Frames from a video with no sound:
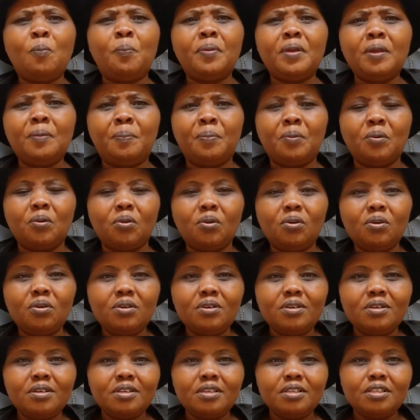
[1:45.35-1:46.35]
people
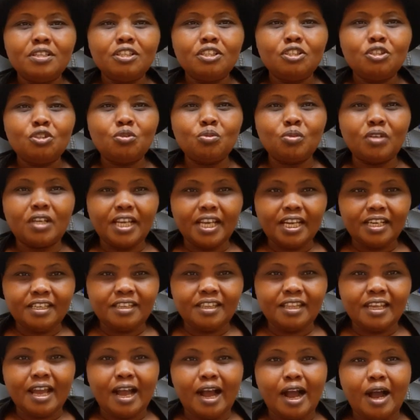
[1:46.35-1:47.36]
to
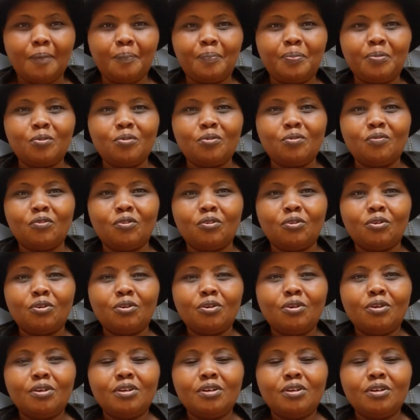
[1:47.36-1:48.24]
get their approval.